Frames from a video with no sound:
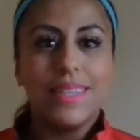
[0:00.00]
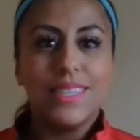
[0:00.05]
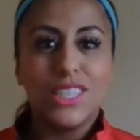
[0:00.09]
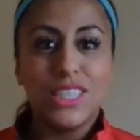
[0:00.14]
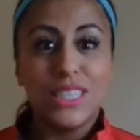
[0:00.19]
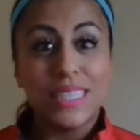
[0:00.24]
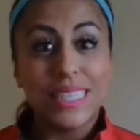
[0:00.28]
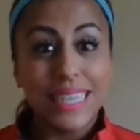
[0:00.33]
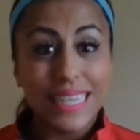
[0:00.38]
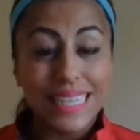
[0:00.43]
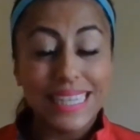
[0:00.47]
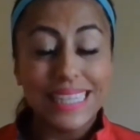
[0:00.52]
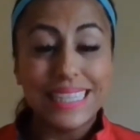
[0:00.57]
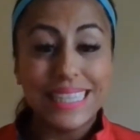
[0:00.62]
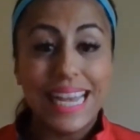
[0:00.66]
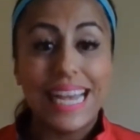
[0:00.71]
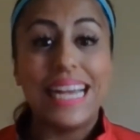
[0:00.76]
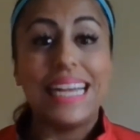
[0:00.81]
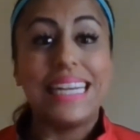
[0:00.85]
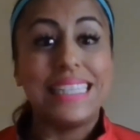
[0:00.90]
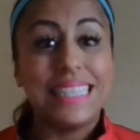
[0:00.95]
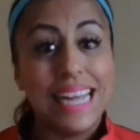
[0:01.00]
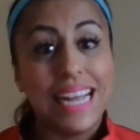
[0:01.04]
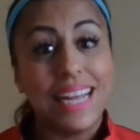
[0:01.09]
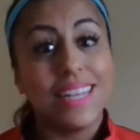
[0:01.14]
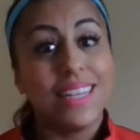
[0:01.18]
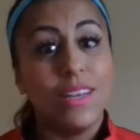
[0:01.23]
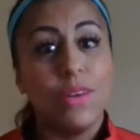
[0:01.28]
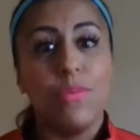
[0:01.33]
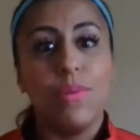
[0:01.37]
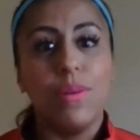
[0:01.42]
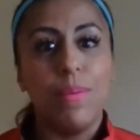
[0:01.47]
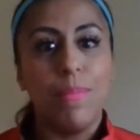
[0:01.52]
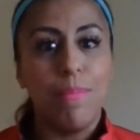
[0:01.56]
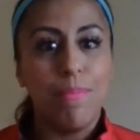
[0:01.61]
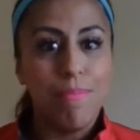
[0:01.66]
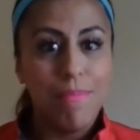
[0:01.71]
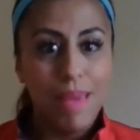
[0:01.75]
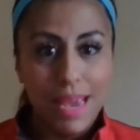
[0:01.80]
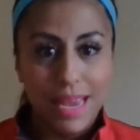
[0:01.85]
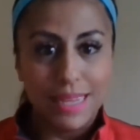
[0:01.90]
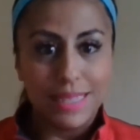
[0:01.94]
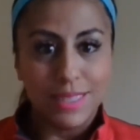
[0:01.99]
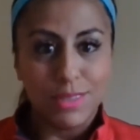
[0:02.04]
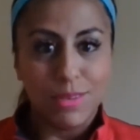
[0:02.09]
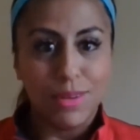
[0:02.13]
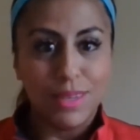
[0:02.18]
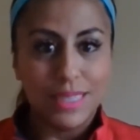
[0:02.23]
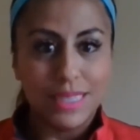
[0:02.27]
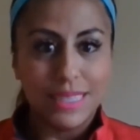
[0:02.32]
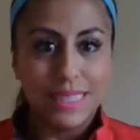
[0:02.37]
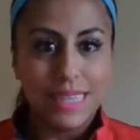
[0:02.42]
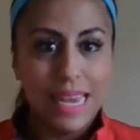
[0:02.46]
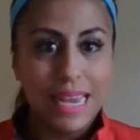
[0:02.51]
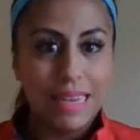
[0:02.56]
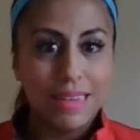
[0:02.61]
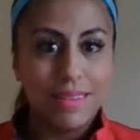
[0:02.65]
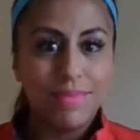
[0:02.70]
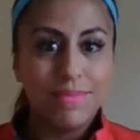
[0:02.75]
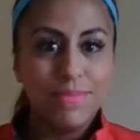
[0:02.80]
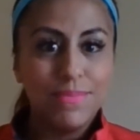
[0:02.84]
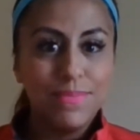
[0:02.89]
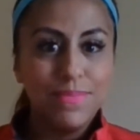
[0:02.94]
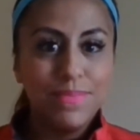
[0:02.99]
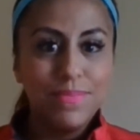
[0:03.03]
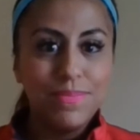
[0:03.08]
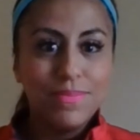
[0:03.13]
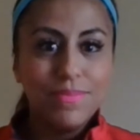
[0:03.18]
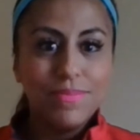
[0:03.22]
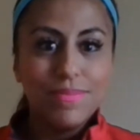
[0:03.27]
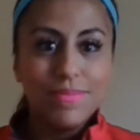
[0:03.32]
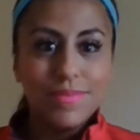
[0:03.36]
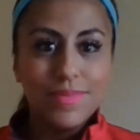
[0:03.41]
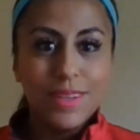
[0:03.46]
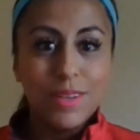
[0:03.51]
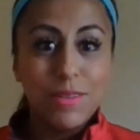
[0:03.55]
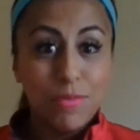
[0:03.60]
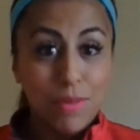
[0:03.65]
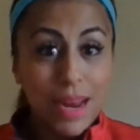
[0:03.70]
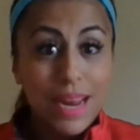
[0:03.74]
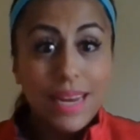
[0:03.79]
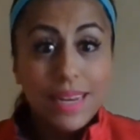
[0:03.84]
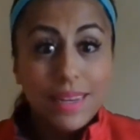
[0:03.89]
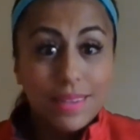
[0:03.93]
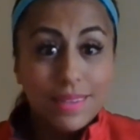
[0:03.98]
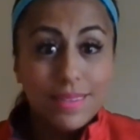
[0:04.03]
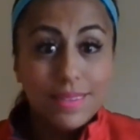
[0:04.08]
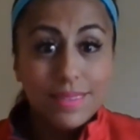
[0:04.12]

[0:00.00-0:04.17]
she's gonna say exactly what May is going to say, right?